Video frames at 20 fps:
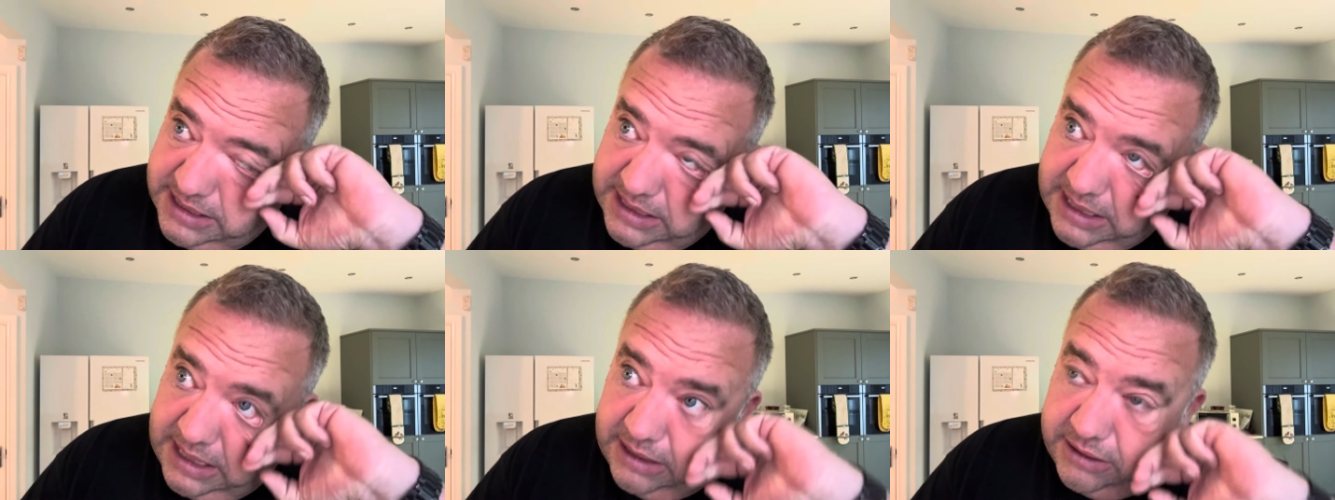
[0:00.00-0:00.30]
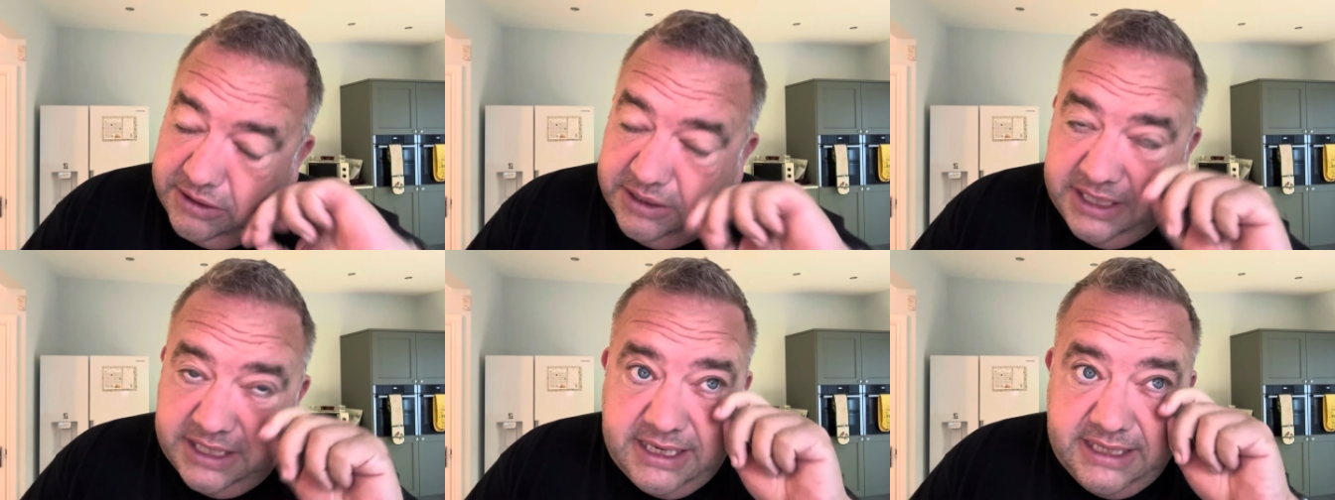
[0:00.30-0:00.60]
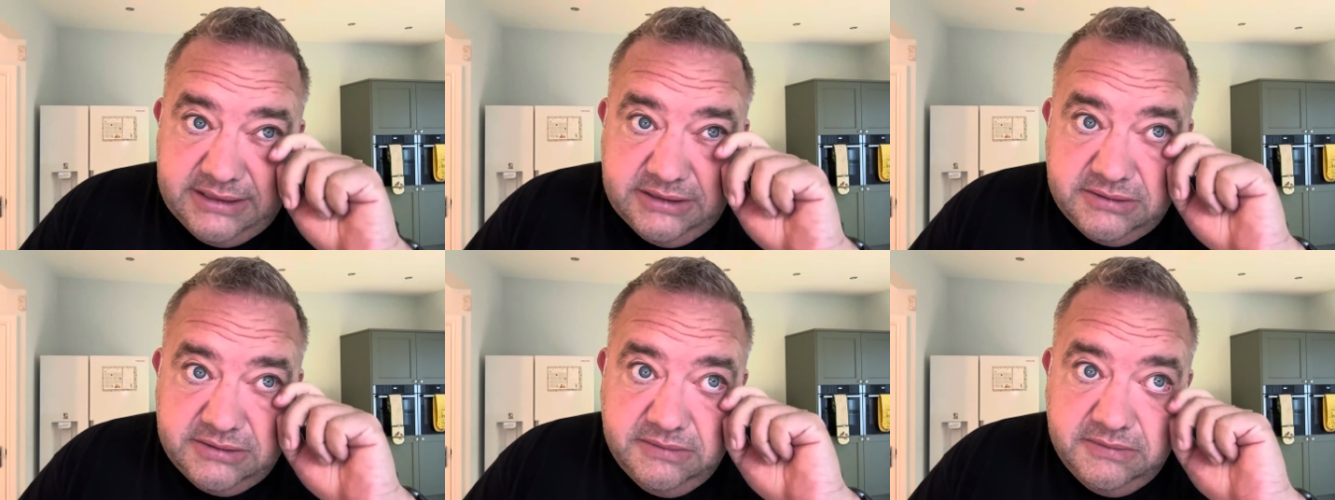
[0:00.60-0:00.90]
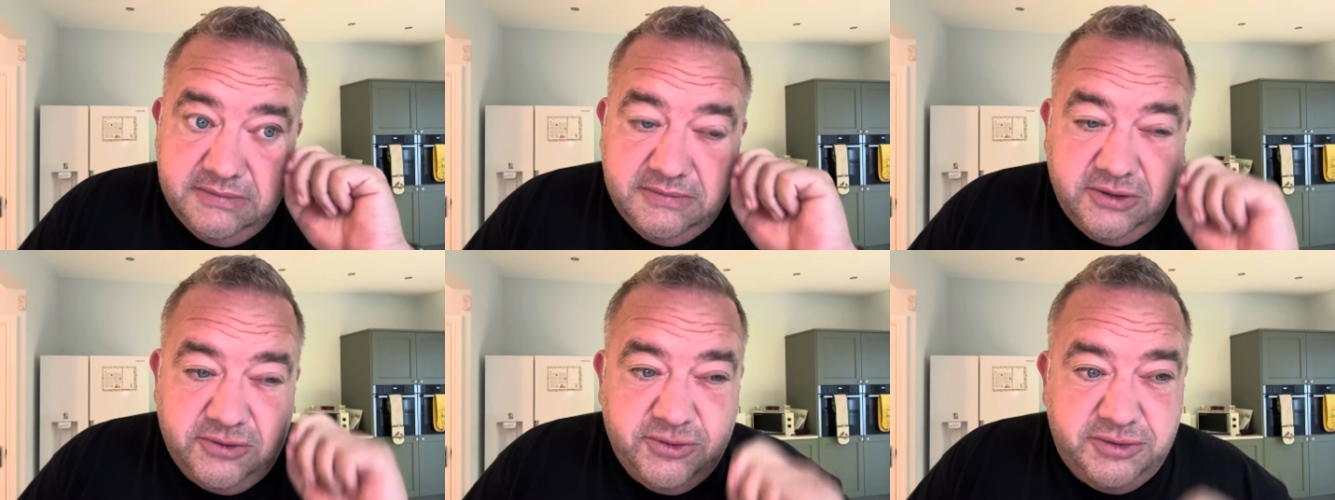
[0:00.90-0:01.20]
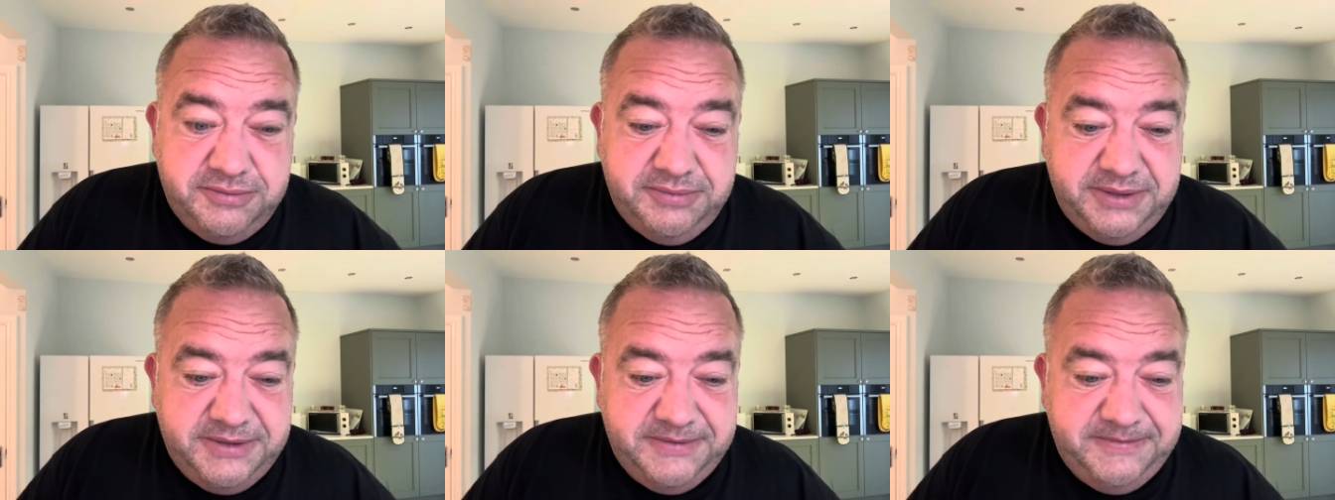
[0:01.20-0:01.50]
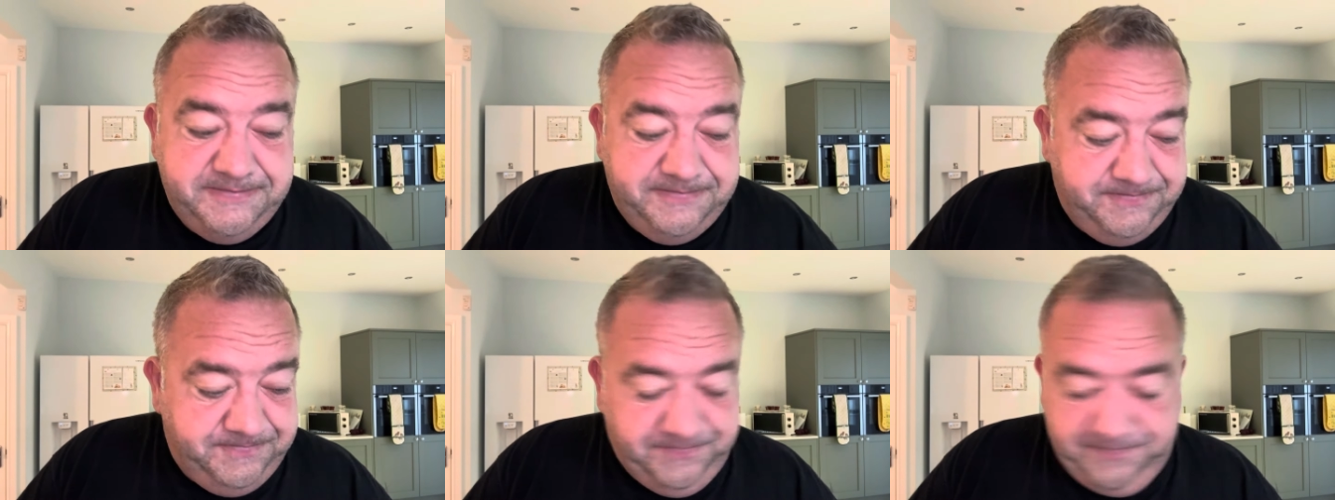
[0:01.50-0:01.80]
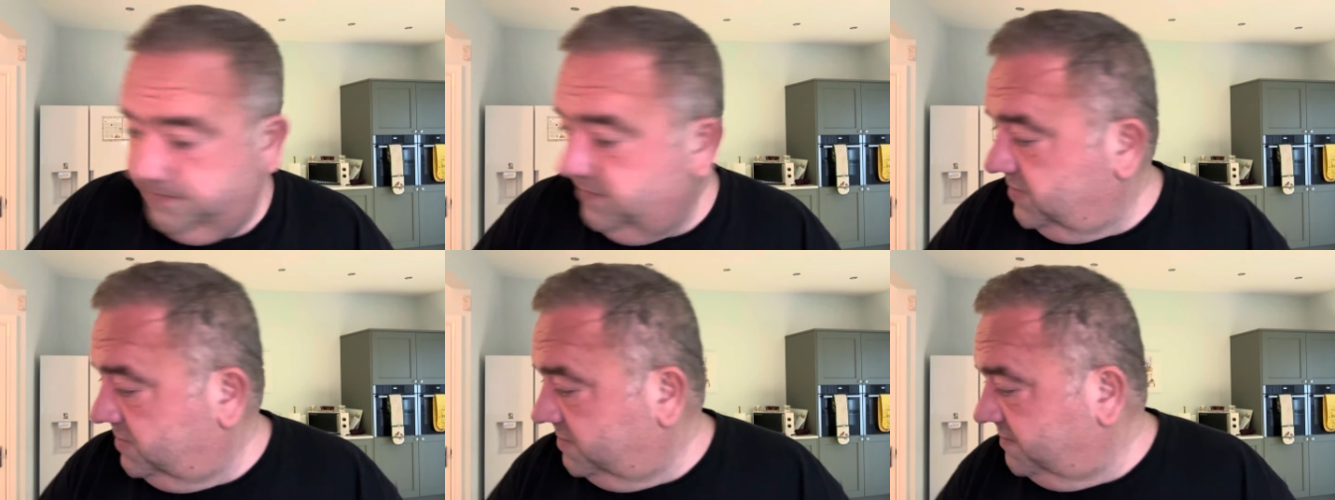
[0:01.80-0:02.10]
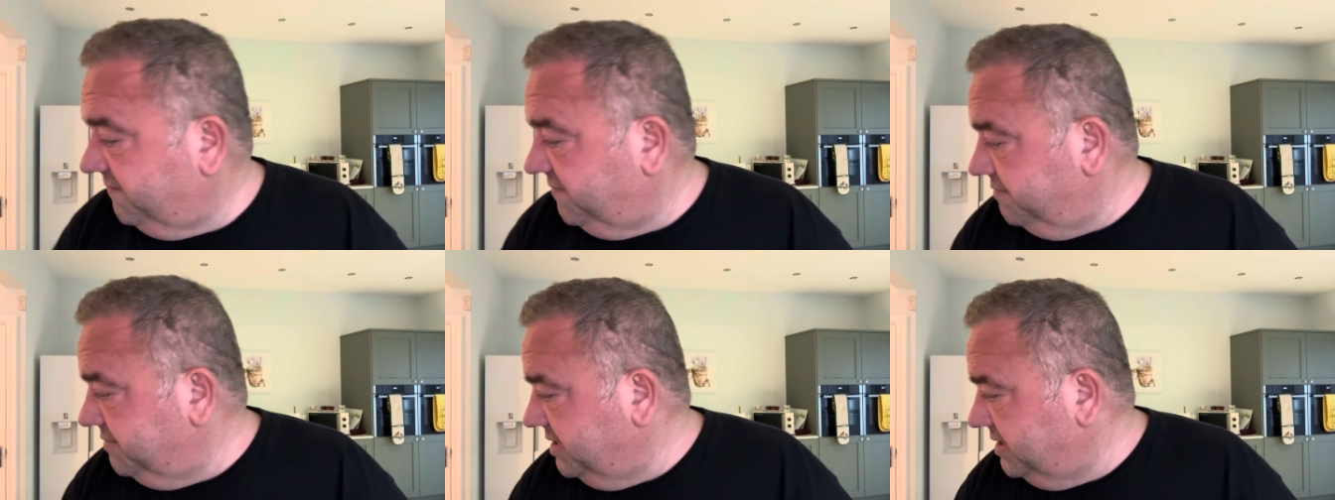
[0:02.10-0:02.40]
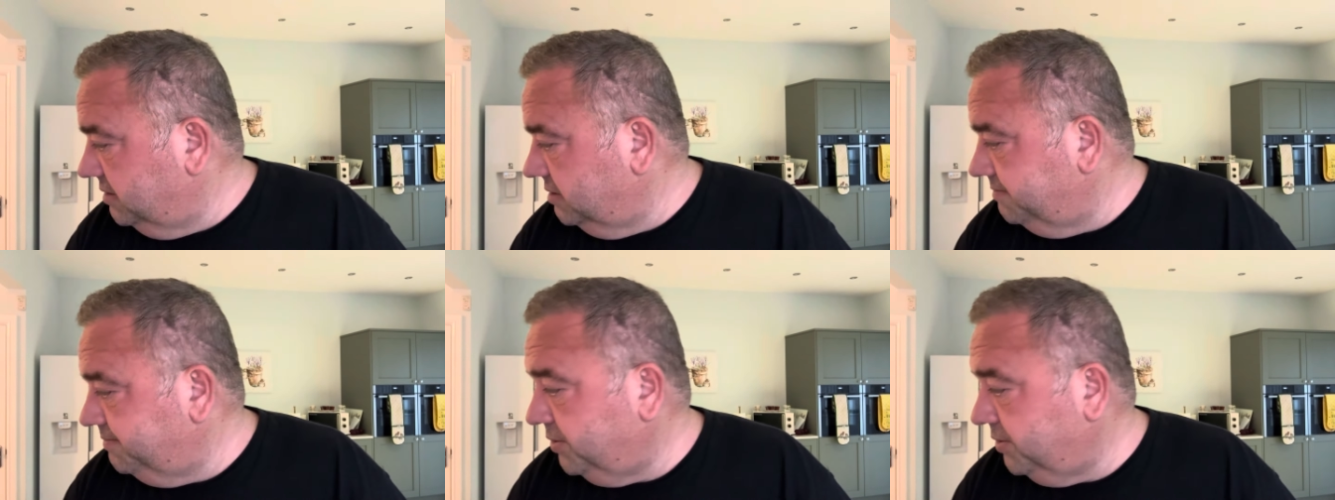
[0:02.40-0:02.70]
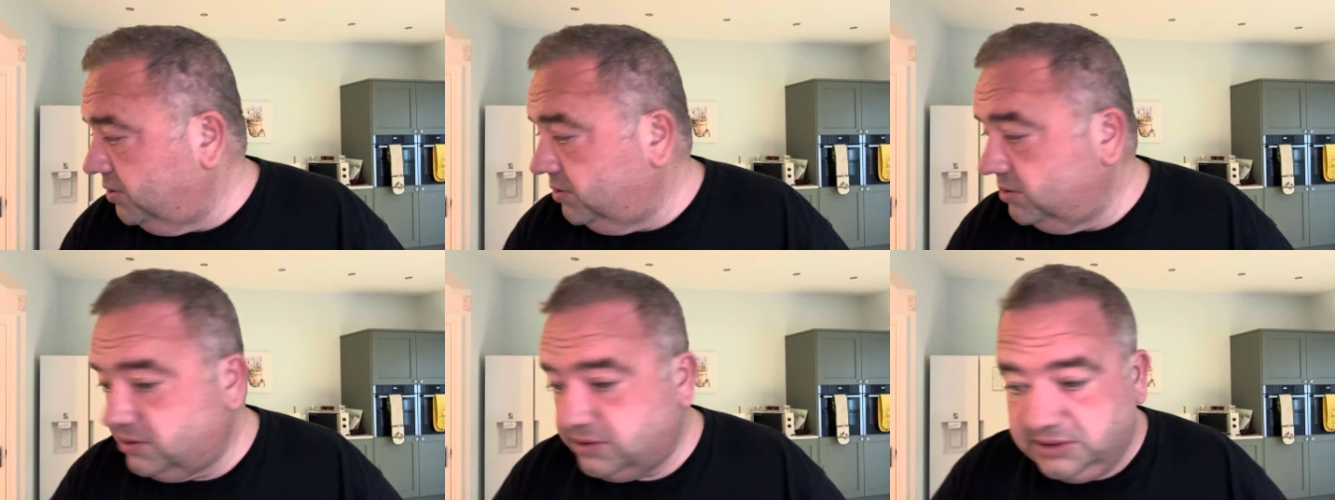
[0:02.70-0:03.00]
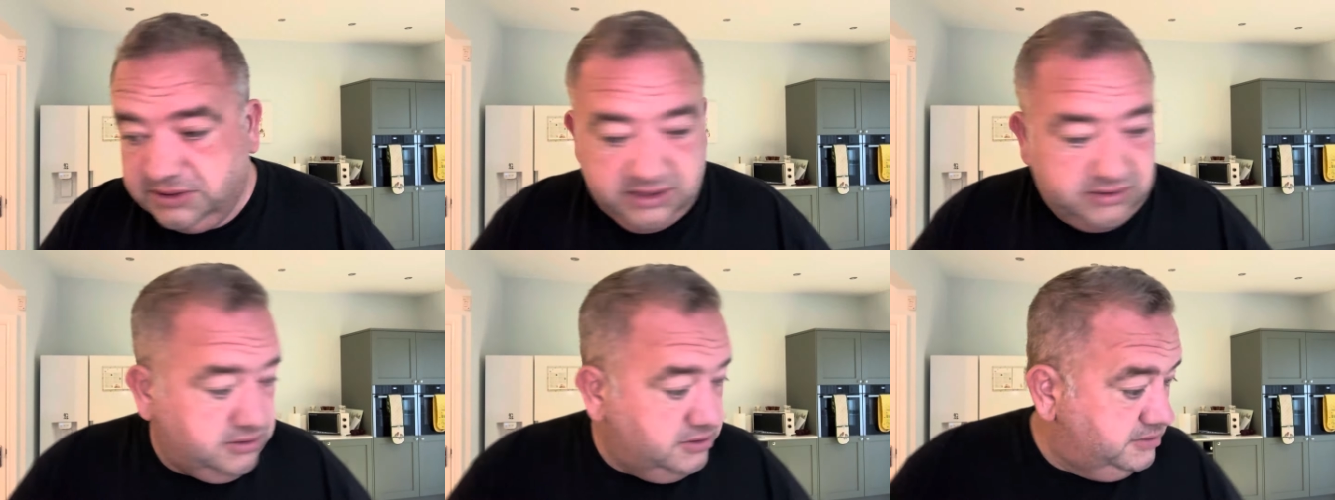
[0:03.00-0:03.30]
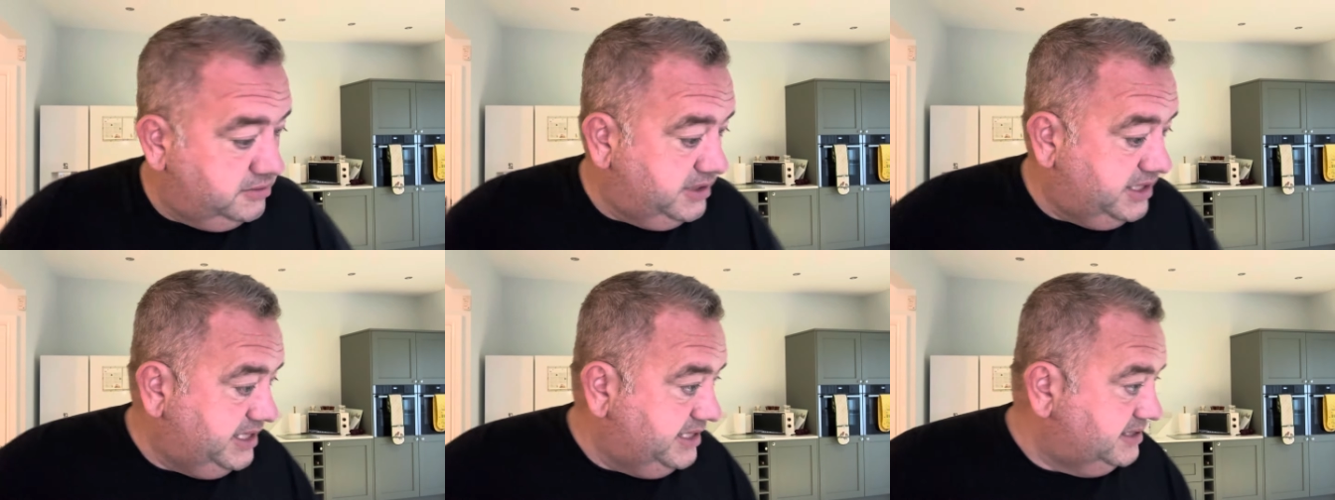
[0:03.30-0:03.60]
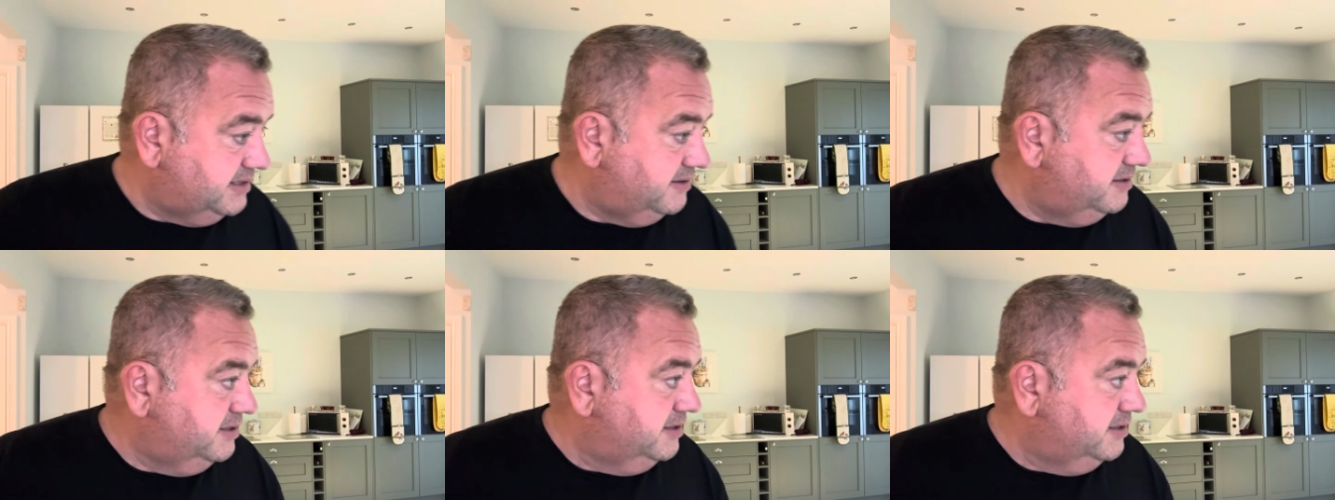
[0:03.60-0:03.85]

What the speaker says: I'm going to get some grub for my little box. I don't know what it is.